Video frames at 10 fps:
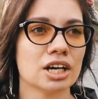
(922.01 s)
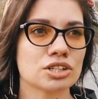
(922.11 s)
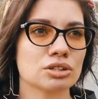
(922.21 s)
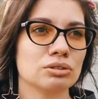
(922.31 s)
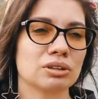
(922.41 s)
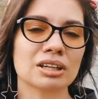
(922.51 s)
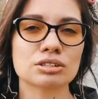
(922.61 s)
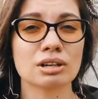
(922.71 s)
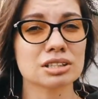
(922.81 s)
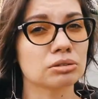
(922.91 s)
So you get
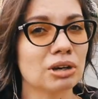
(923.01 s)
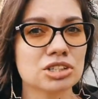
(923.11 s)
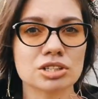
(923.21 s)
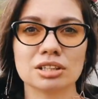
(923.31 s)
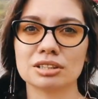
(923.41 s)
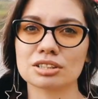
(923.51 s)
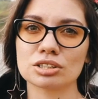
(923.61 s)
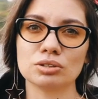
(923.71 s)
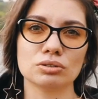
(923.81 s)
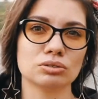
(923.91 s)
to ask
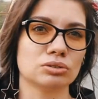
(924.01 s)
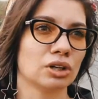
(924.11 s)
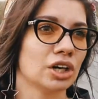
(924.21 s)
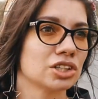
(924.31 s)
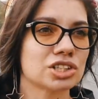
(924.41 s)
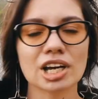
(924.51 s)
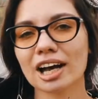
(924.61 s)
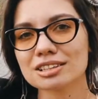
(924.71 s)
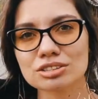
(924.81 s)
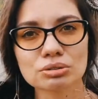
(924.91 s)
questions, you
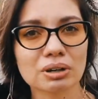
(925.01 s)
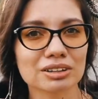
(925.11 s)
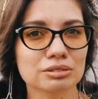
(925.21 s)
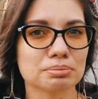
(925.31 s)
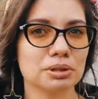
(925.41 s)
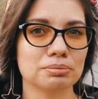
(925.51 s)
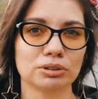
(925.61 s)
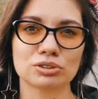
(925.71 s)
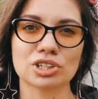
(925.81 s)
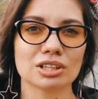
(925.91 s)
chat to other
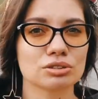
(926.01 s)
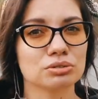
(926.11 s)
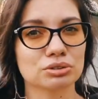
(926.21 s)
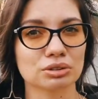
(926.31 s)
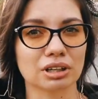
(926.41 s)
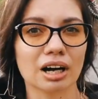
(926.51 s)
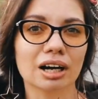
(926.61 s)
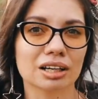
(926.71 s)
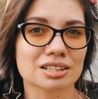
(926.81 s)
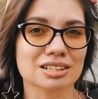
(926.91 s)
people, you chat to your
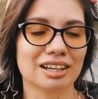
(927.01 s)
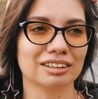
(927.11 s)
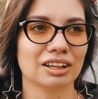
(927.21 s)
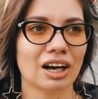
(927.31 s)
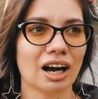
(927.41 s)
guides and